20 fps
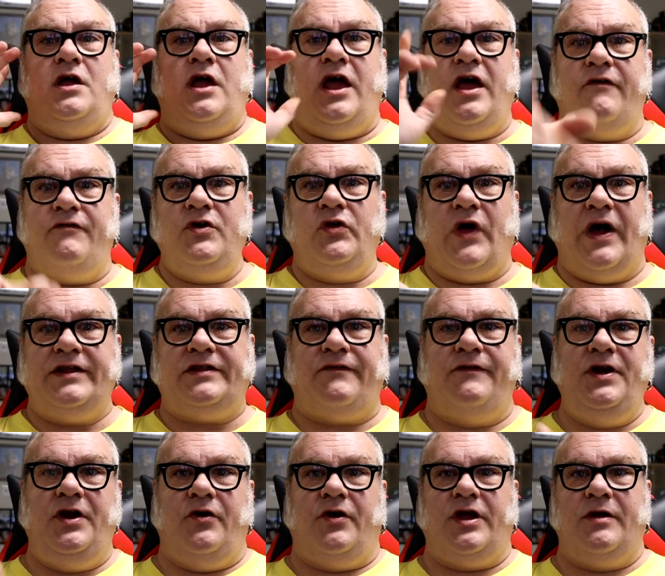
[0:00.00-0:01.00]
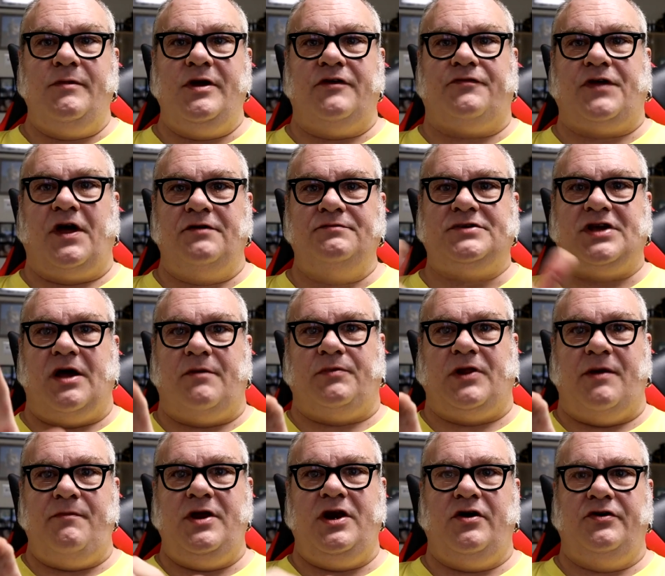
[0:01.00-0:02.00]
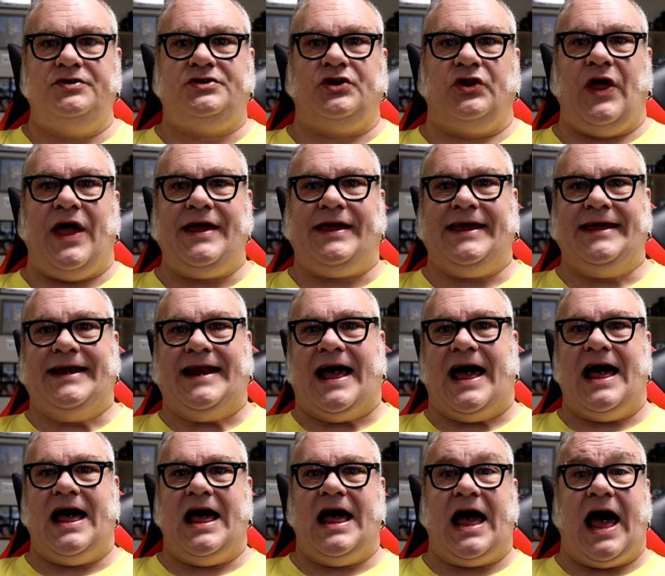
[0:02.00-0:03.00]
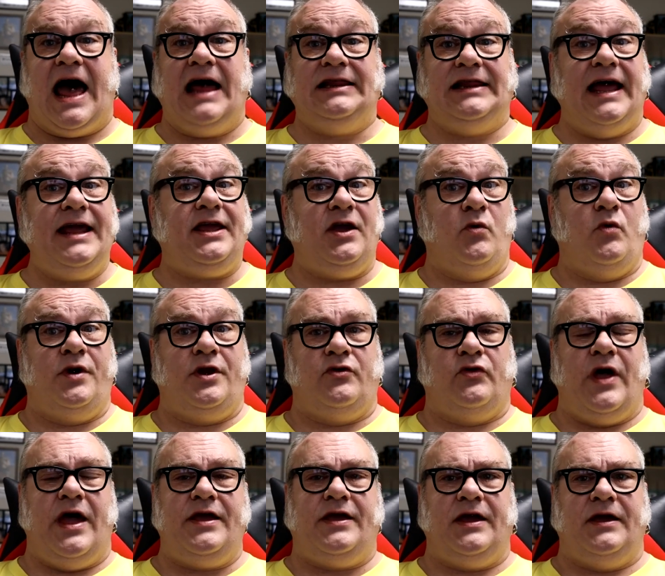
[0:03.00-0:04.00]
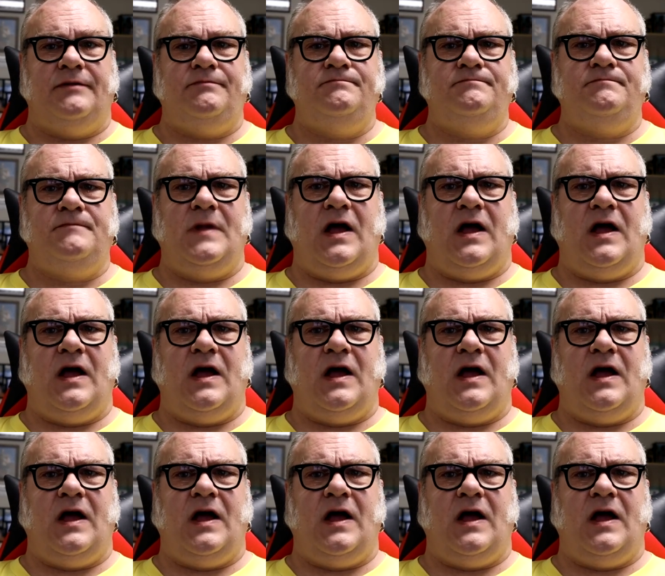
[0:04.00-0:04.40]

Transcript: If you like the video, give me a thumbs up. Let me know that you like it. Uh, I like it when you like it.